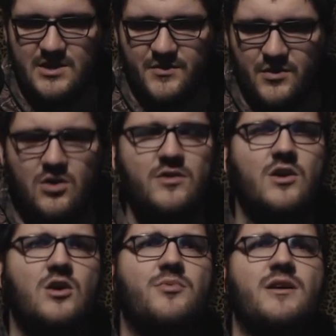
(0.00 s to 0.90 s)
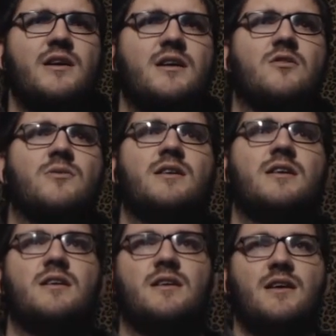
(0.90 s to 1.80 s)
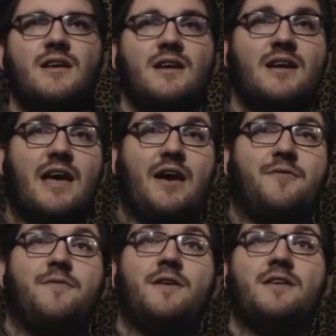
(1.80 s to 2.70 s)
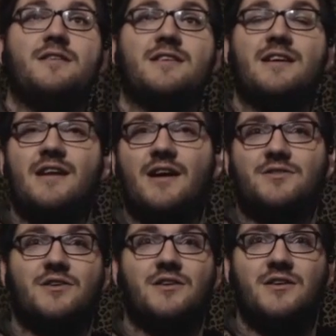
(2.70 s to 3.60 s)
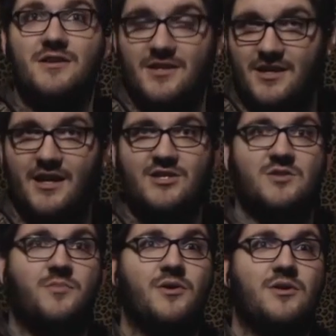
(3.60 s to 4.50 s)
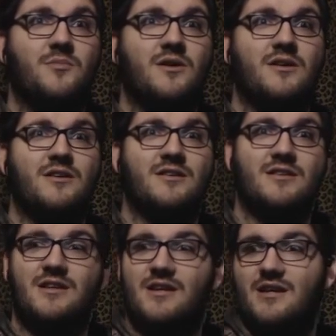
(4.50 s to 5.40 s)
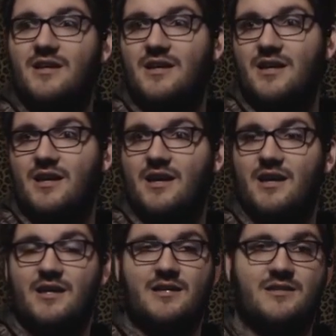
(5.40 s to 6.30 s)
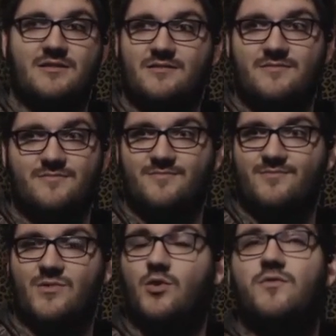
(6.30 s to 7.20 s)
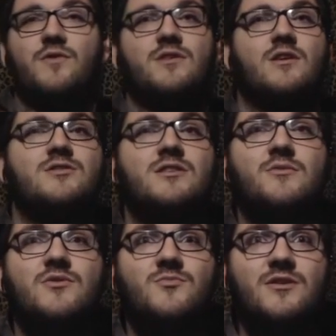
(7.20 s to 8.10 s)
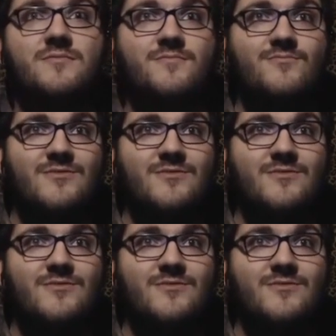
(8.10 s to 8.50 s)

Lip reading: guess for all y'all playing already, have fun, get out there, catch some Pokemon, and hopefully y'all stick with me.